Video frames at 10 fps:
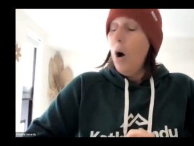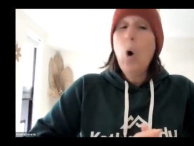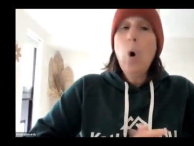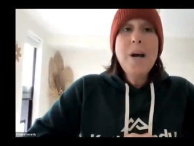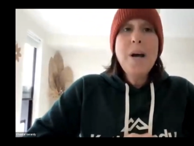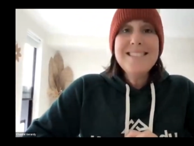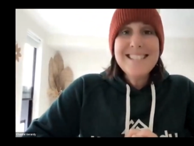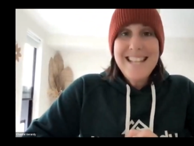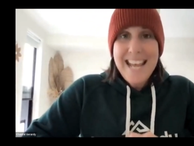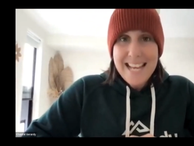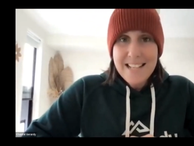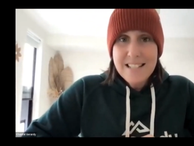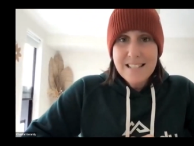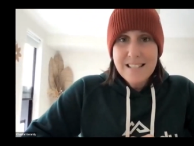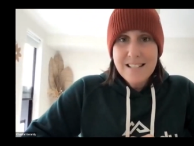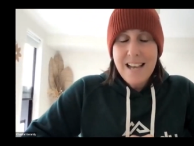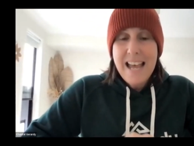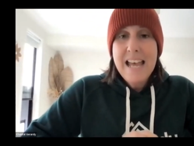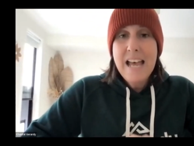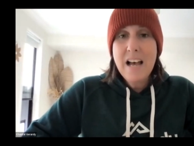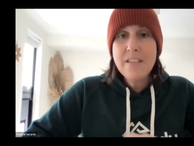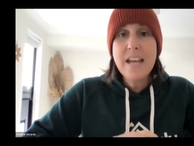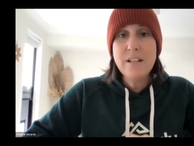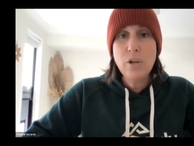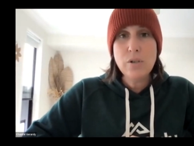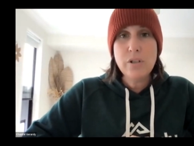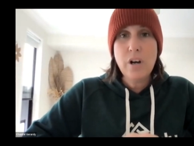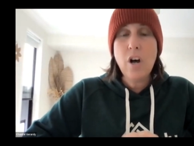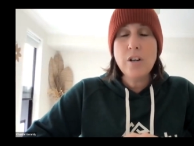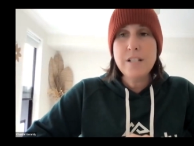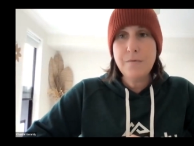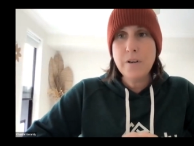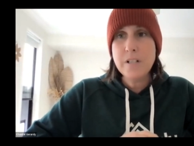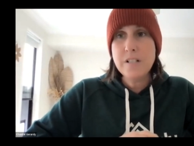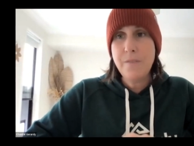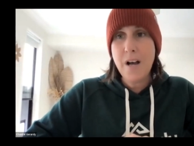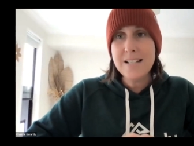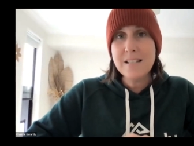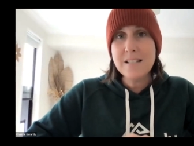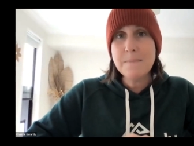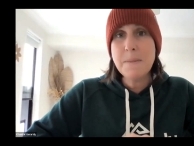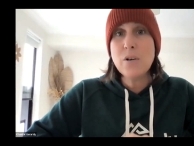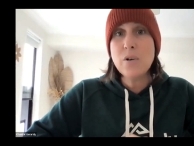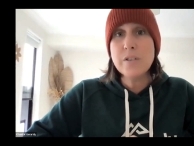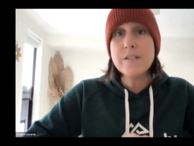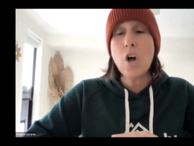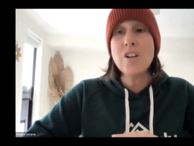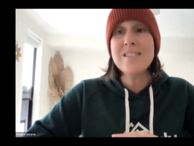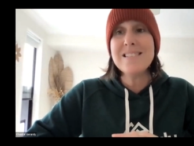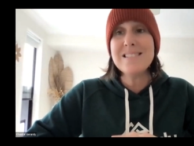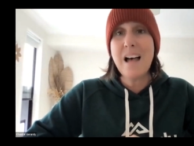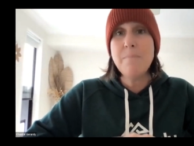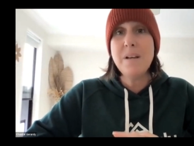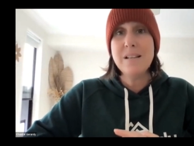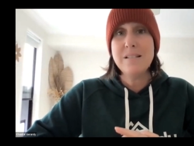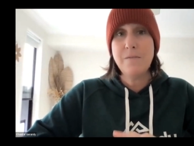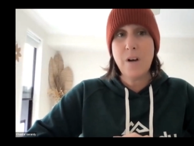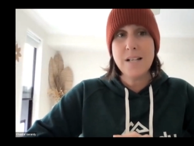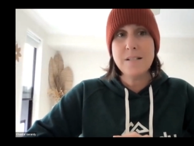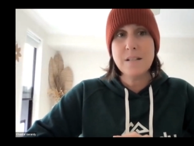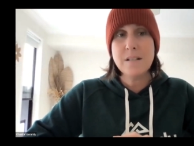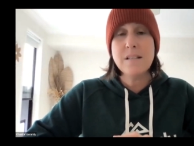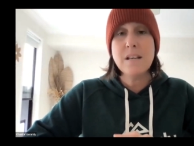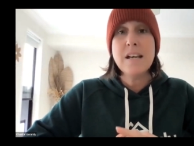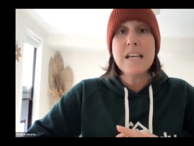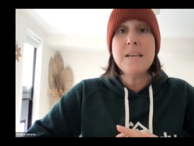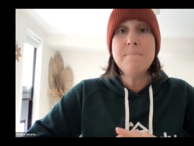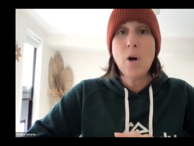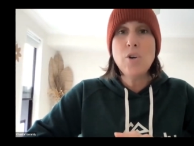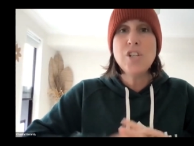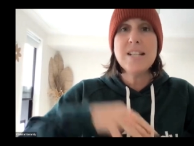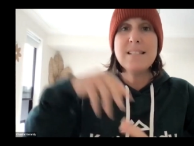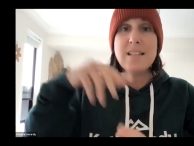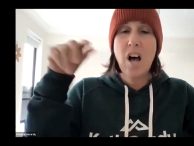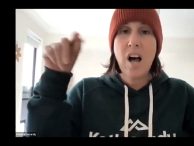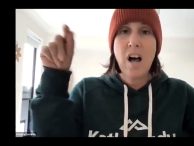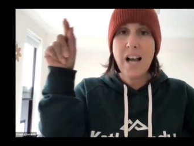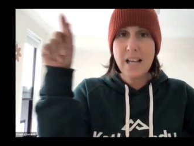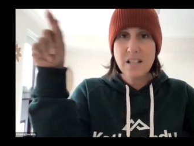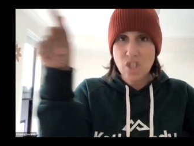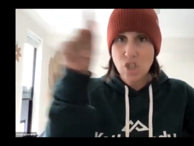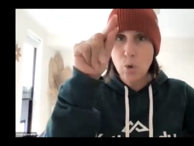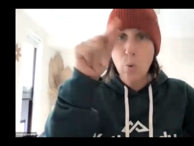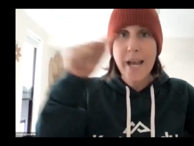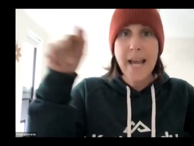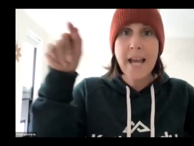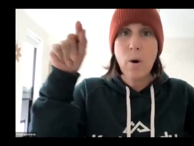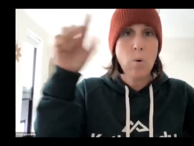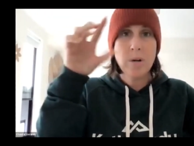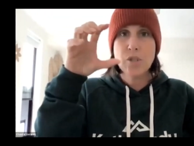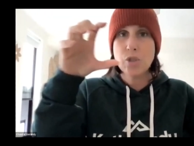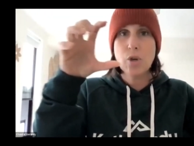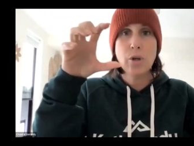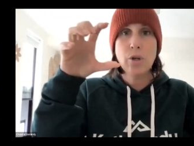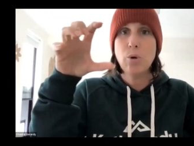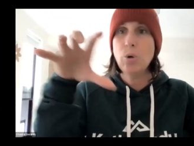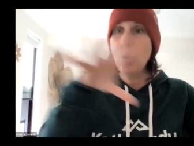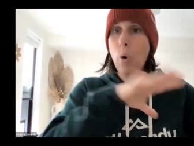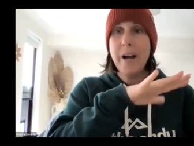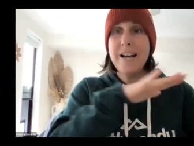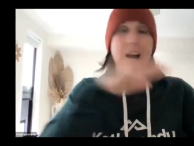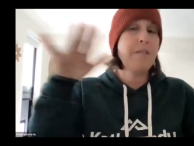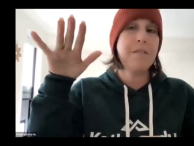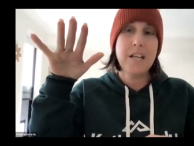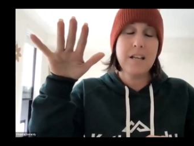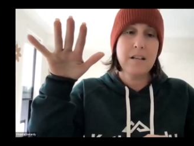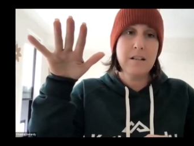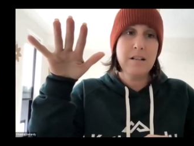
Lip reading: Always test how they look on different devices, because on some devices, emojis are a square or a circle or a nothing.